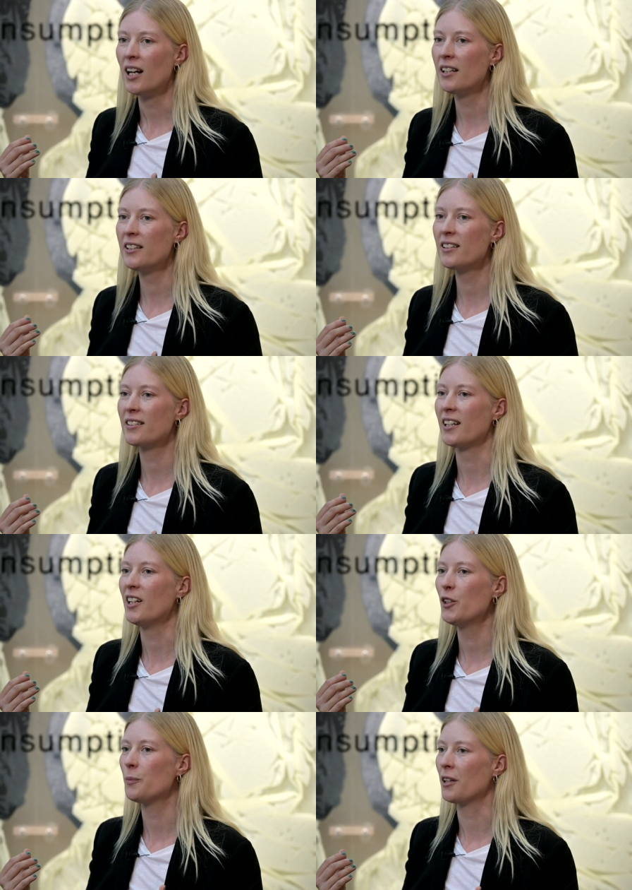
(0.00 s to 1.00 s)
I didn't
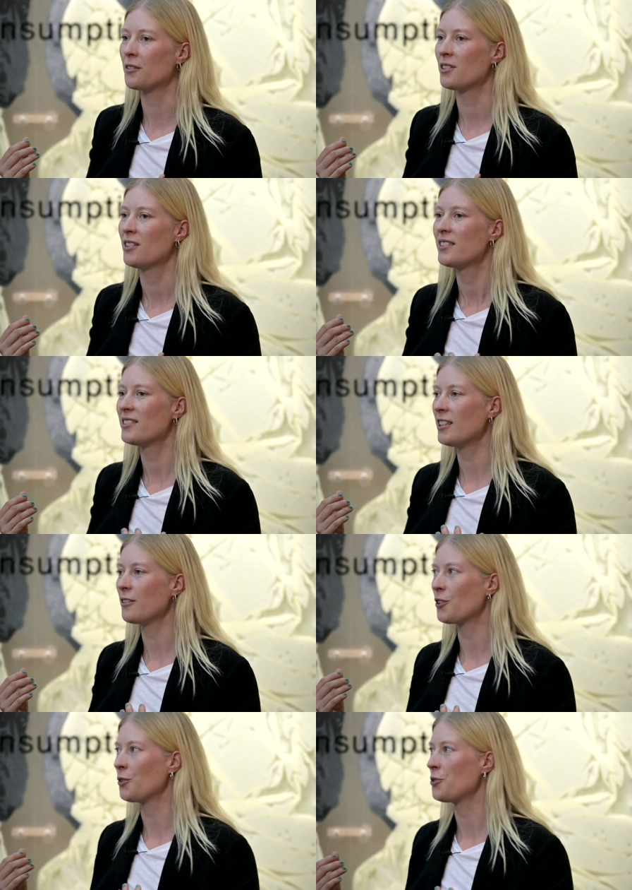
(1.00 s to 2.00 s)
care about
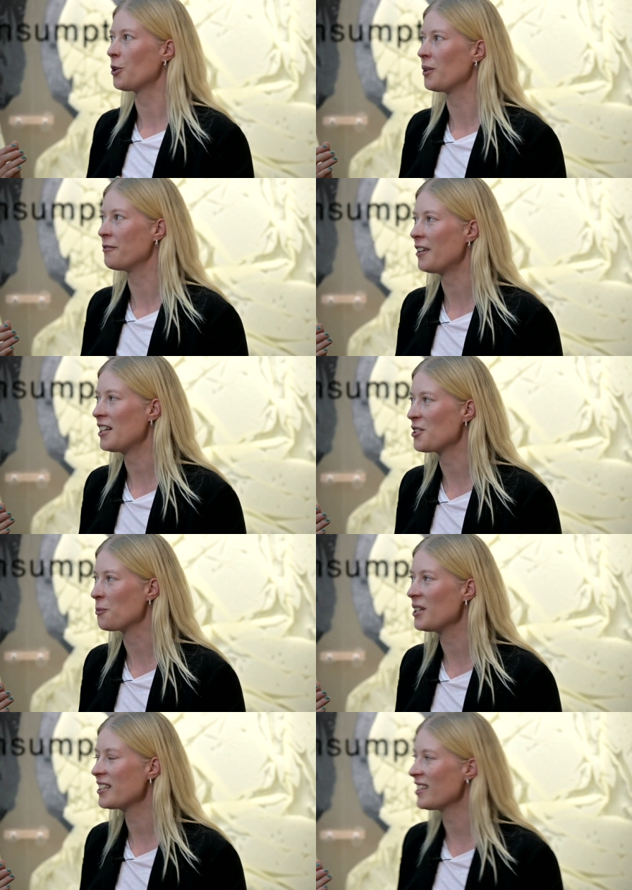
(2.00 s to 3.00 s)
sitting front row in
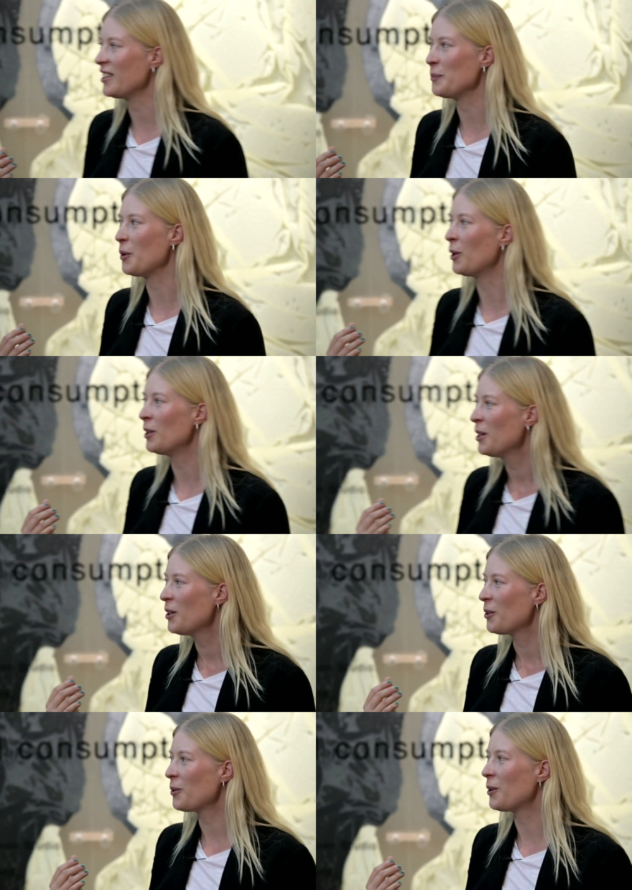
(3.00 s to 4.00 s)
fashion weeks anymore
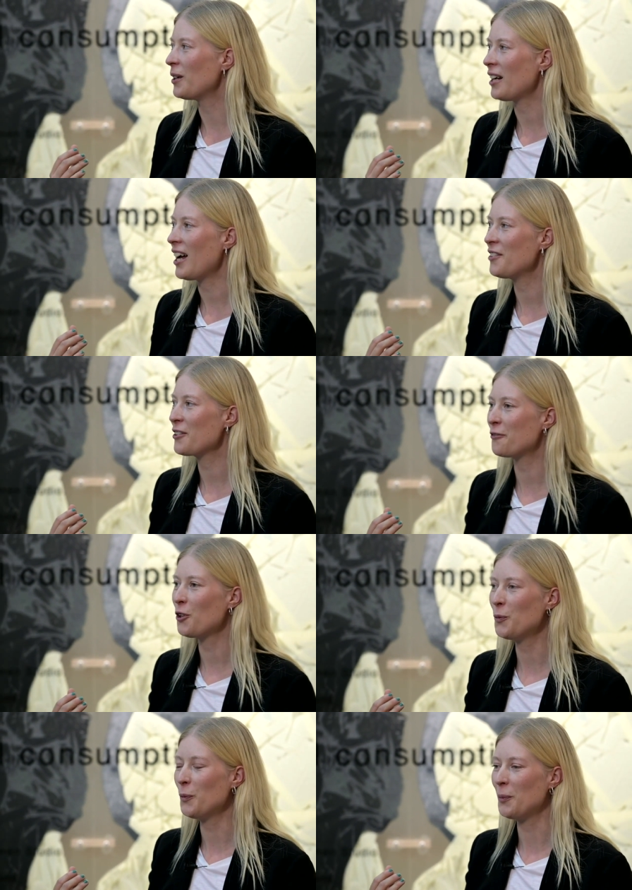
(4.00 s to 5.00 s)
or having
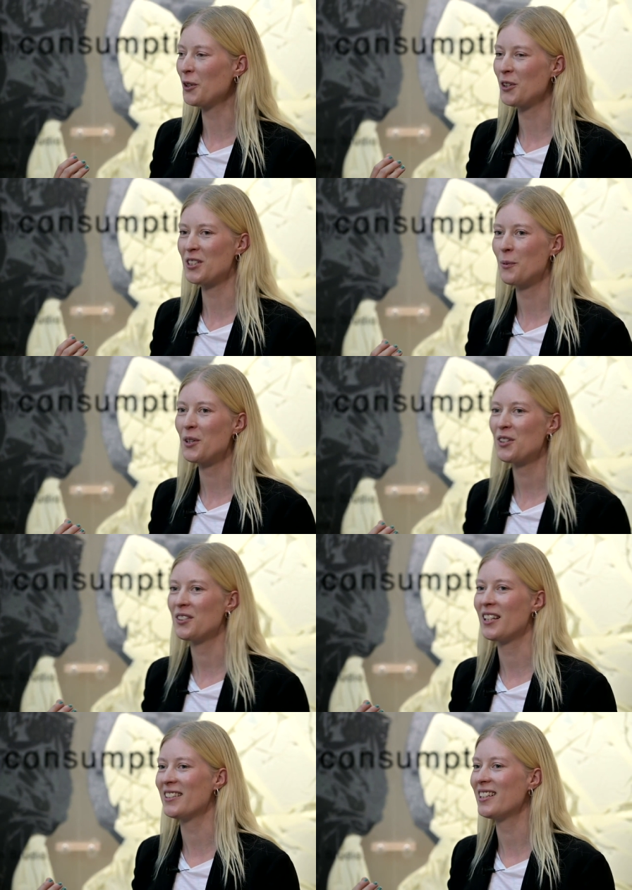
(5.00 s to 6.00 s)
FOMO because I
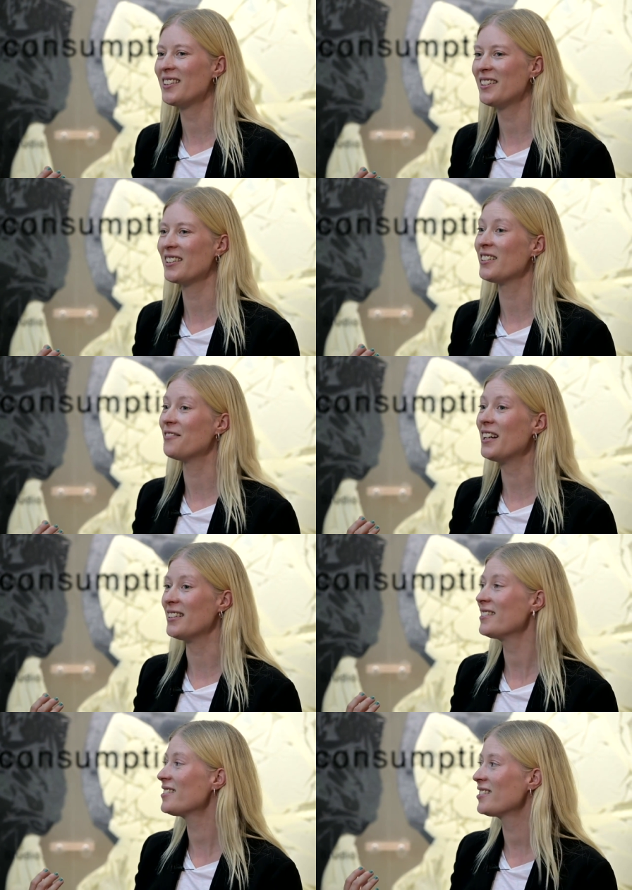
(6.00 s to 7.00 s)
wasn't attending an
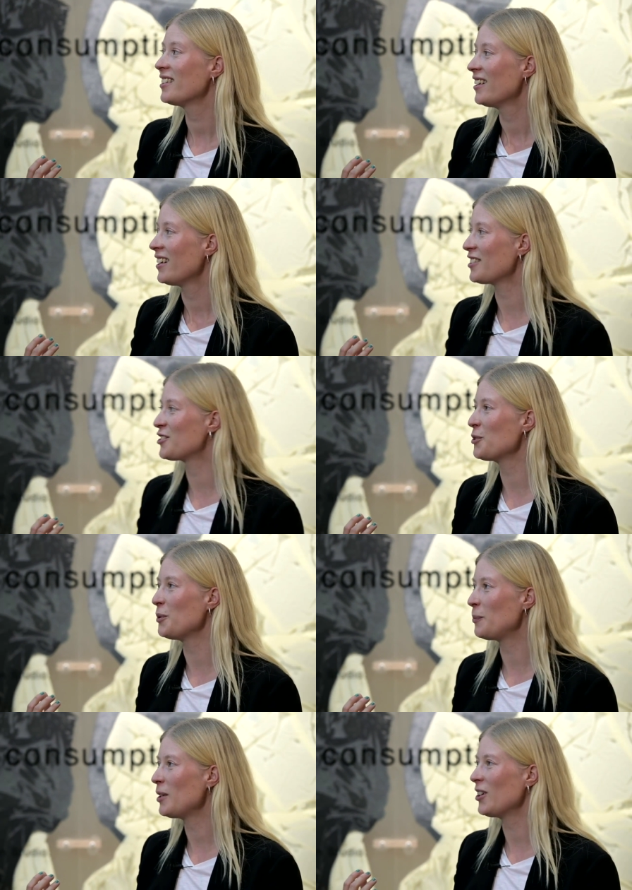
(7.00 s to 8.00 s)
event at
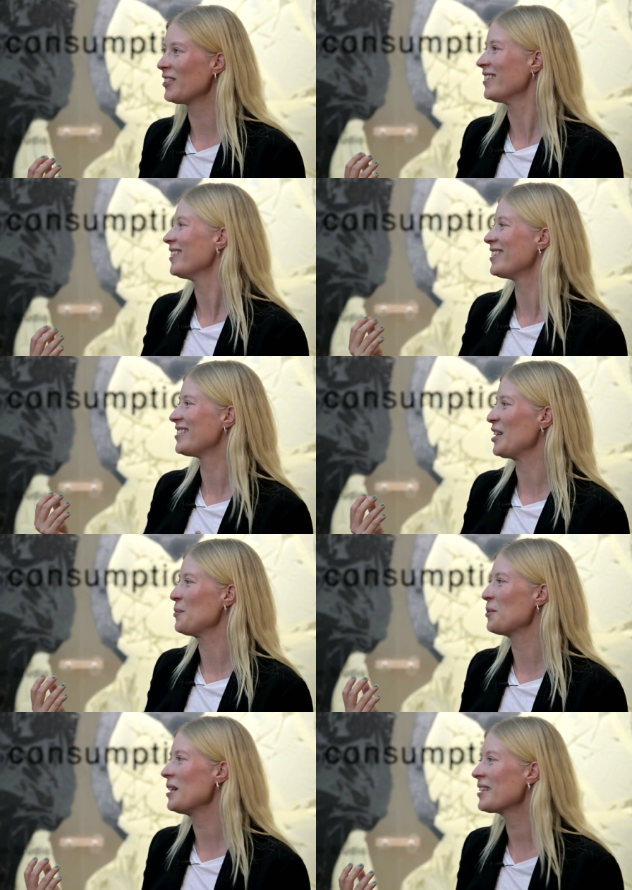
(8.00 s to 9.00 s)
Stureplan the
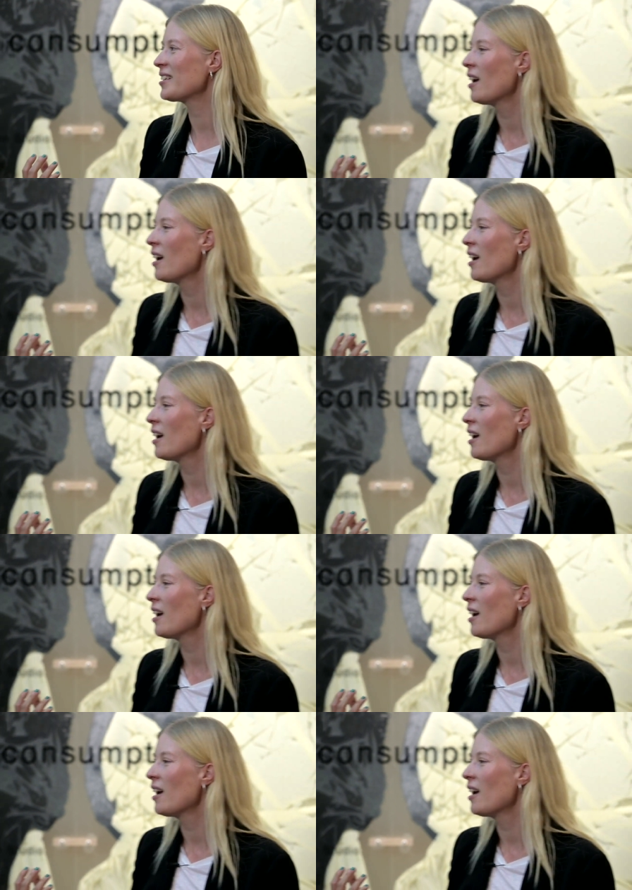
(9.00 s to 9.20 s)
same week